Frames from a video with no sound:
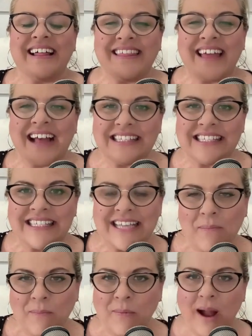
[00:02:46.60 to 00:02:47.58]
that
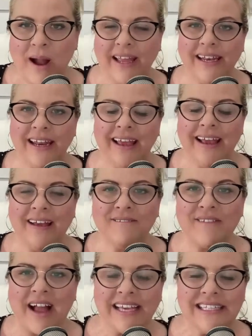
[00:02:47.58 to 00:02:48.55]
someone
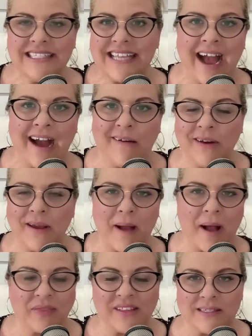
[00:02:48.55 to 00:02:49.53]
finds out
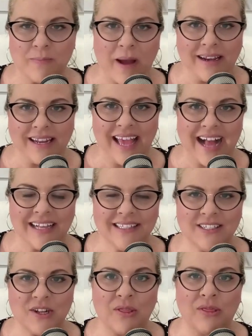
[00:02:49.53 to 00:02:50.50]
about this
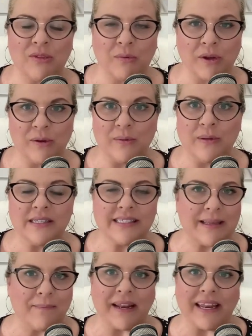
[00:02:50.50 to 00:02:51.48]
podcast through
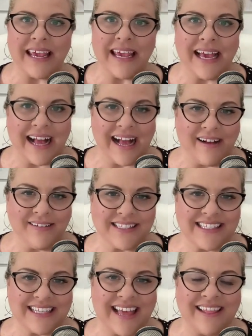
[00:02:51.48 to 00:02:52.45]
somebody
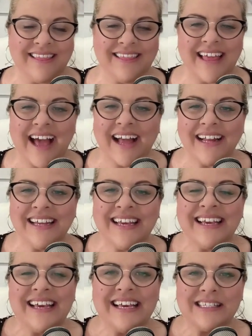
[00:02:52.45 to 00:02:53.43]
else. And that
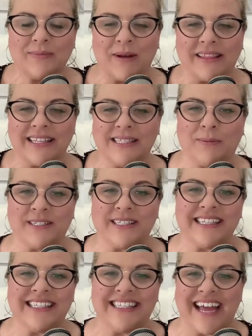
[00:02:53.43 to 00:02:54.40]
is what this
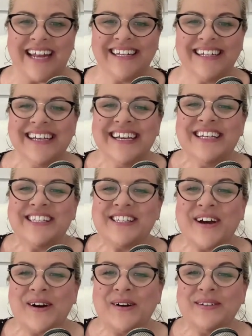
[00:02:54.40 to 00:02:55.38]
person said.
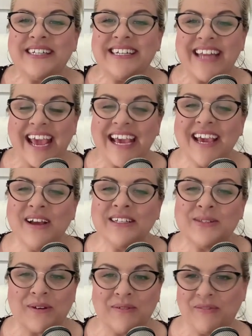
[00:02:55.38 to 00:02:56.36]
So
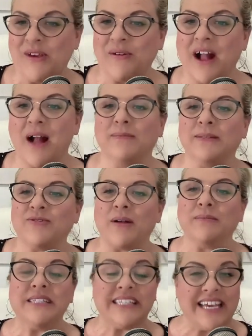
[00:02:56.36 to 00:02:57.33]
today's review comes
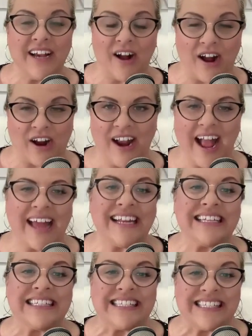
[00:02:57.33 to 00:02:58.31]
from TR
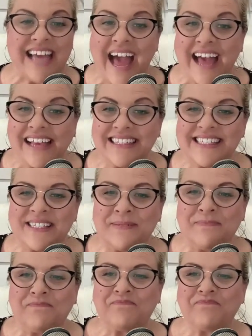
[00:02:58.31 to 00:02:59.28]
and it says,
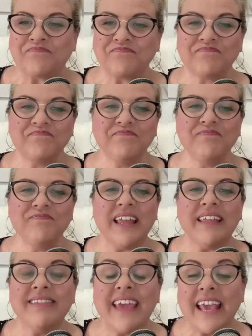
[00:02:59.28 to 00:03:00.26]

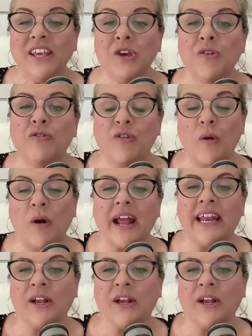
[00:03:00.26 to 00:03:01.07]
"Thank you for an